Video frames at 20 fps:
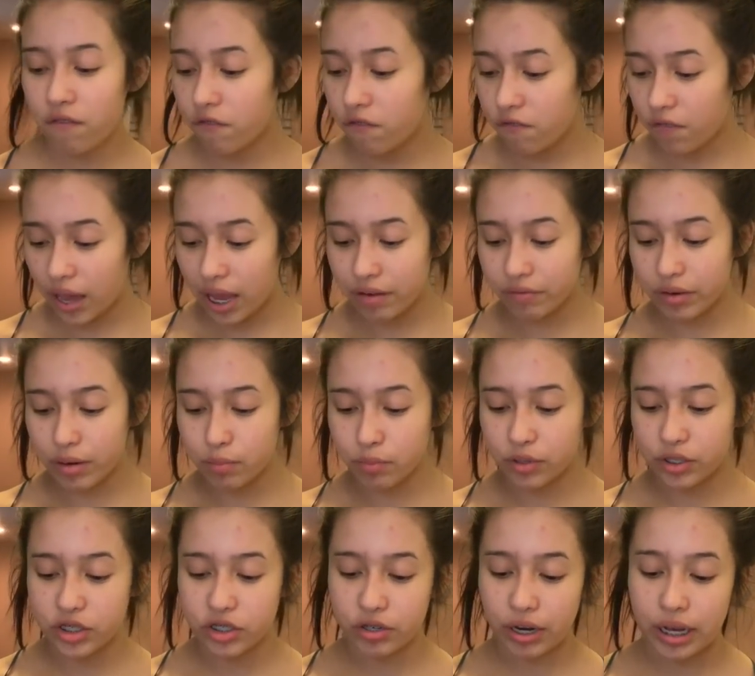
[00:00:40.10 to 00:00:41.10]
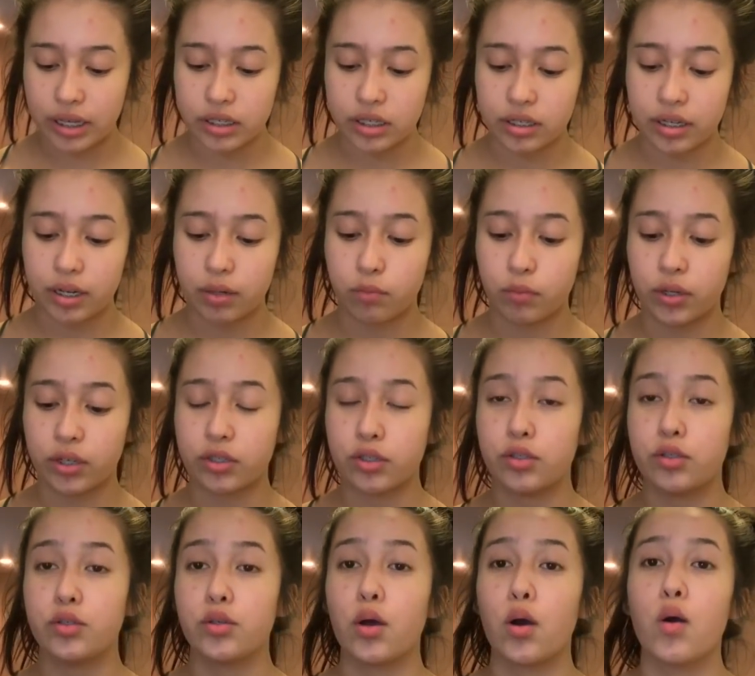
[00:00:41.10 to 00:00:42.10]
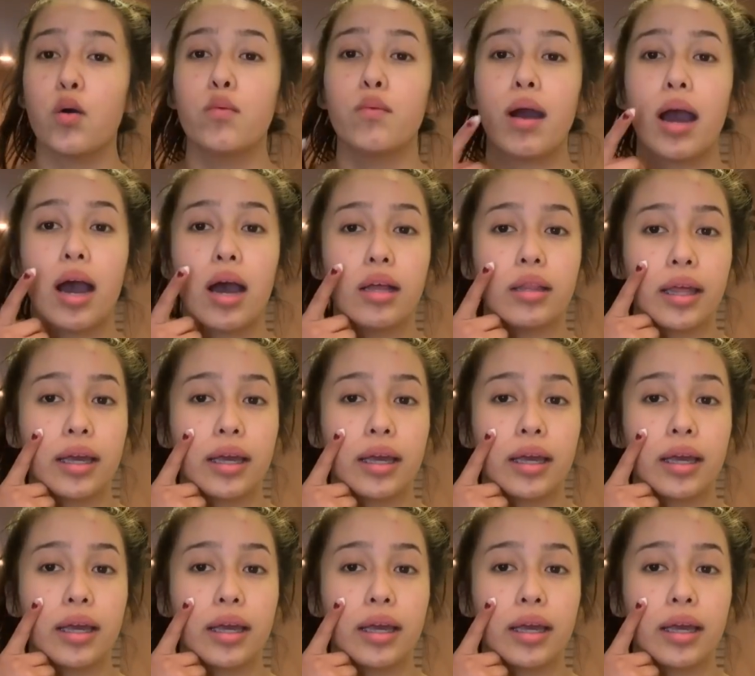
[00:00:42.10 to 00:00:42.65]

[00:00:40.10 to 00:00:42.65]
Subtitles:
favorite moisturizer. It works so well.